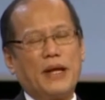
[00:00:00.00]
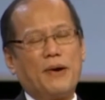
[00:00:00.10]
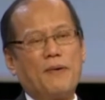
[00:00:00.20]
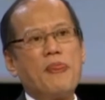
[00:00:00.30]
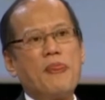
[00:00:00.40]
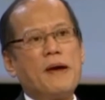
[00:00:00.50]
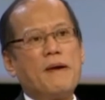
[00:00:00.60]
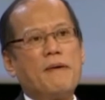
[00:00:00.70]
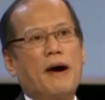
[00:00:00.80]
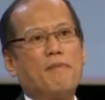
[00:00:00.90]
Now,
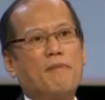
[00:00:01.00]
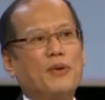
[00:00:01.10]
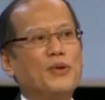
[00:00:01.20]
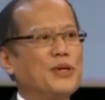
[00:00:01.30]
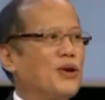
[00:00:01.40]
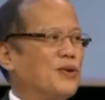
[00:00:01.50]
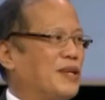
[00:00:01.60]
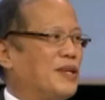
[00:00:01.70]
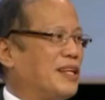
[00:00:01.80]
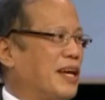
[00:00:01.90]
producing all
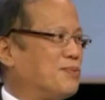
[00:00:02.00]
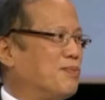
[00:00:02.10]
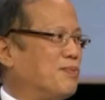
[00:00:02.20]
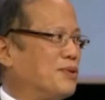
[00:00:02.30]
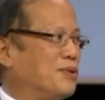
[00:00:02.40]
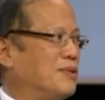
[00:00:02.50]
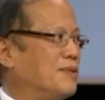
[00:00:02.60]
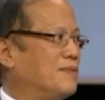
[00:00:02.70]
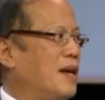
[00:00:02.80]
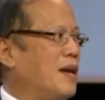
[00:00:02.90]
of the textbooks,
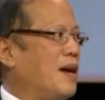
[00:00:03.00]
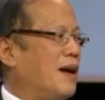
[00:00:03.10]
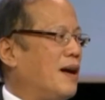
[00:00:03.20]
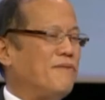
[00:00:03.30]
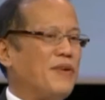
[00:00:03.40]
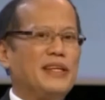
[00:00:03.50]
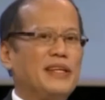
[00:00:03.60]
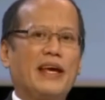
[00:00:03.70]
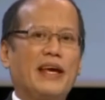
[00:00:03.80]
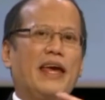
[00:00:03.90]

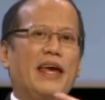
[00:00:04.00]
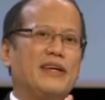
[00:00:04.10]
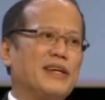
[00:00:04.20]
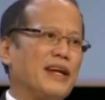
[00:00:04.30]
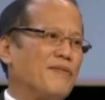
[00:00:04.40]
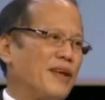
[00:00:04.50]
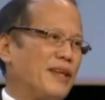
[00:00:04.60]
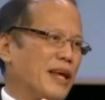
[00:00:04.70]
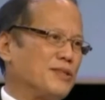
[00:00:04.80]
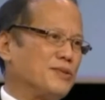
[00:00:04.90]
vetting each and
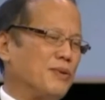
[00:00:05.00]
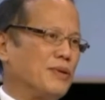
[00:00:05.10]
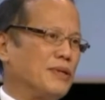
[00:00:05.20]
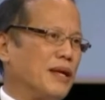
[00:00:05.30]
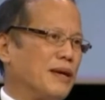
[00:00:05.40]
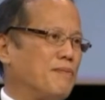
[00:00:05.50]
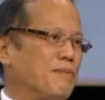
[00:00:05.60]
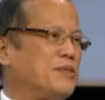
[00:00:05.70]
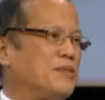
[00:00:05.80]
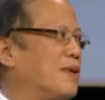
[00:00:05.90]
every textbook, the
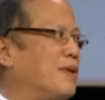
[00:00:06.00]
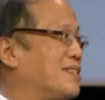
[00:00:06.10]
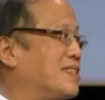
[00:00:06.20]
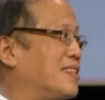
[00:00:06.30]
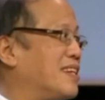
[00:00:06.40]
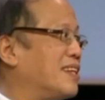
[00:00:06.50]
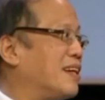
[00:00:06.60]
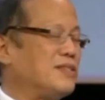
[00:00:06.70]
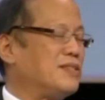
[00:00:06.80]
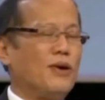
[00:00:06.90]
misprints,
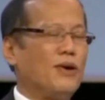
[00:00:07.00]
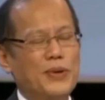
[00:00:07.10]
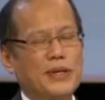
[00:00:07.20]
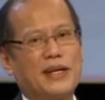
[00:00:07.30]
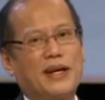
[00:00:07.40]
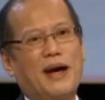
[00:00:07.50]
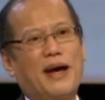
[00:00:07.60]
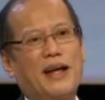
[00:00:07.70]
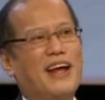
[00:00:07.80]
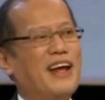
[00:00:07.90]
etc., is always
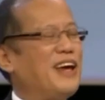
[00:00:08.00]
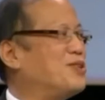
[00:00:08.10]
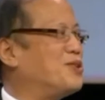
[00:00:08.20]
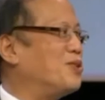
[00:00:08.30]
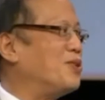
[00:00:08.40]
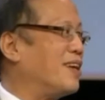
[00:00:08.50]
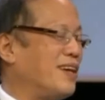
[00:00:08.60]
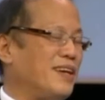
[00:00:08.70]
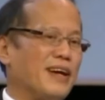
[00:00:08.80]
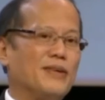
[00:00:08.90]
an issue
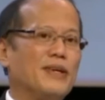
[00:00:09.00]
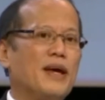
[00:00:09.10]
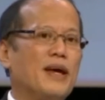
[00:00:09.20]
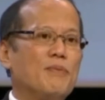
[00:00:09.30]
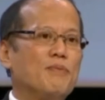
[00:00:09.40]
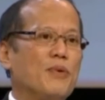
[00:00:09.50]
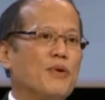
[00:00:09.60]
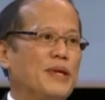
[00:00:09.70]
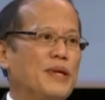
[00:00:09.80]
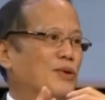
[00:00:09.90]
year in, year out.
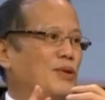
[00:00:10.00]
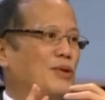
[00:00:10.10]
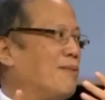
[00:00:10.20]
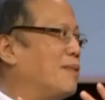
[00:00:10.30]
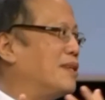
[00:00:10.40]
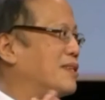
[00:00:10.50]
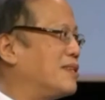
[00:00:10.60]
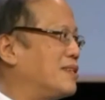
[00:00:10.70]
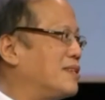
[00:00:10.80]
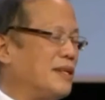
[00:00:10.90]
Move them to tablets
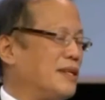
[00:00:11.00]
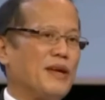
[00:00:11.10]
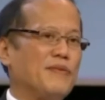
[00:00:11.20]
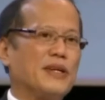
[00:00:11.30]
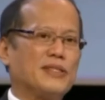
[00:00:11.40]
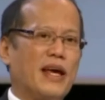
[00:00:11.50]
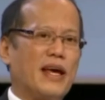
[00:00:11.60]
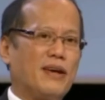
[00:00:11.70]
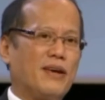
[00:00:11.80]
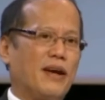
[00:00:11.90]
is the matter. If there
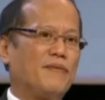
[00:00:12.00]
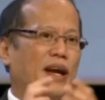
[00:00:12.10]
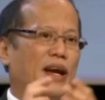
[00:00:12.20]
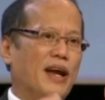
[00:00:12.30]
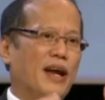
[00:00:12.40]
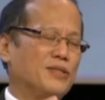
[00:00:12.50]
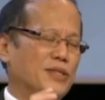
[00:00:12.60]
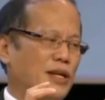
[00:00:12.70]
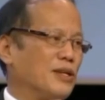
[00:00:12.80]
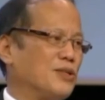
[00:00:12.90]
are
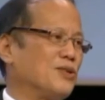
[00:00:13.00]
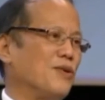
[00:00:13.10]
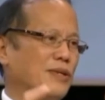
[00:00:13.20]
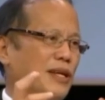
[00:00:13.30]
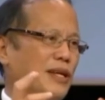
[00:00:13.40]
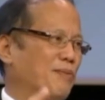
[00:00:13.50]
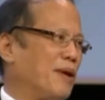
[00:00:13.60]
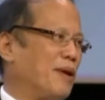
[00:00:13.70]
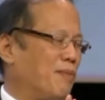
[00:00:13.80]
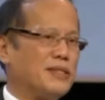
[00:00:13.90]
errors that are discovered, they can
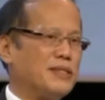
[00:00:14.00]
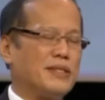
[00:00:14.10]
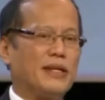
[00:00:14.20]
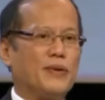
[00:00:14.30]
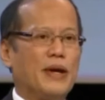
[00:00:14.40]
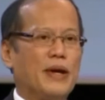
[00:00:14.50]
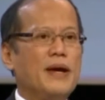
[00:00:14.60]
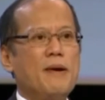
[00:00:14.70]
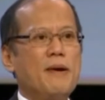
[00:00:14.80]
be replaced right away.